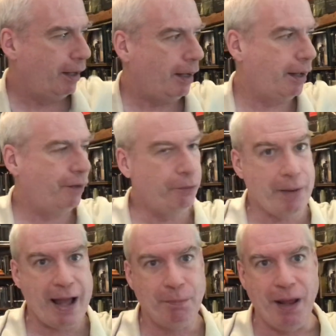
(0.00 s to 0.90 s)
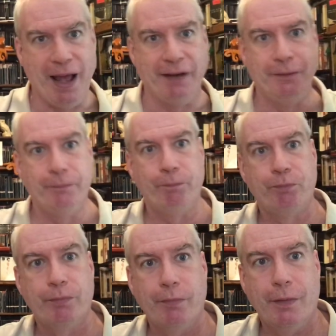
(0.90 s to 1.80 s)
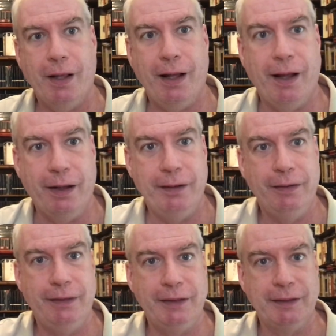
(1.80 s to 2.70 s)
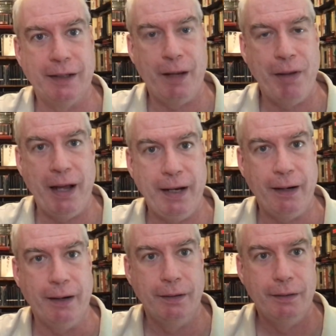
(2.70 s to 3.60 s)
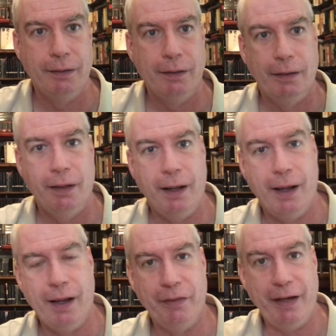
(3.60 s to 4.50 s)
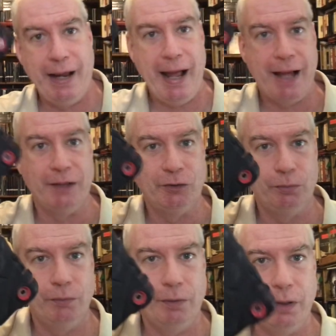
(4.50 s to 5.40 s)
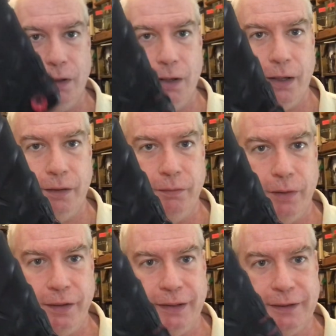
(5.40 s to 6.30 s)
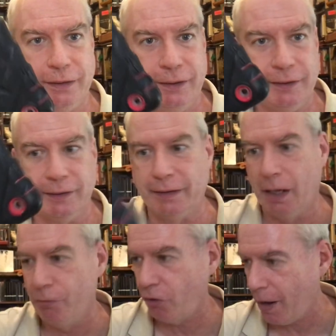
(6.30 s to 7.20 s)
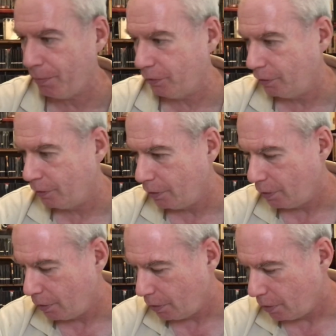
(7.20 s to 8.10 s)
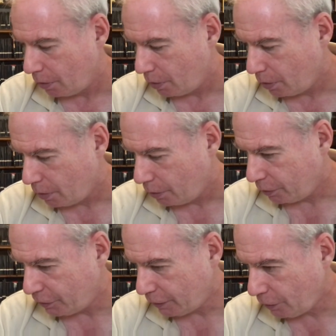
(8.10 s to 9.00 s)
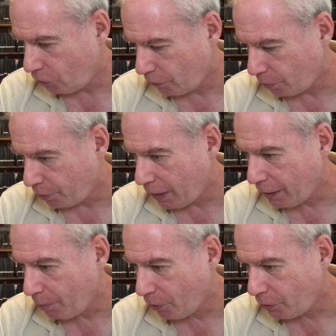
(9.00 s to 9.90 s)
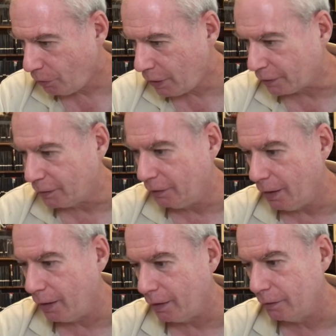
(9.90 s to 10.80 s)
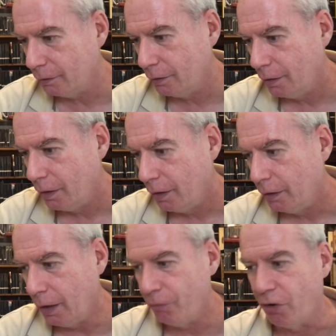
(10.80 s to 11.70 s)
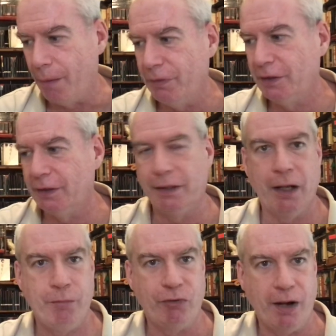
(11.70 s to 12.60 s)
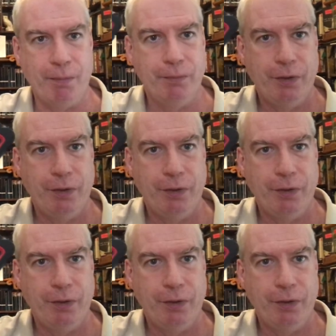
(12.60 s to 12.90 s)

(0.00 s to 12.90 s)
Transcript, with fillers: Uh, the RadPad. Uh, it, this is an iPad Air that has. I think it's a, this is a gumdrop does it say, do you have your brand name on you? Yes, uh, Gumdrop. This is a Gumdrop.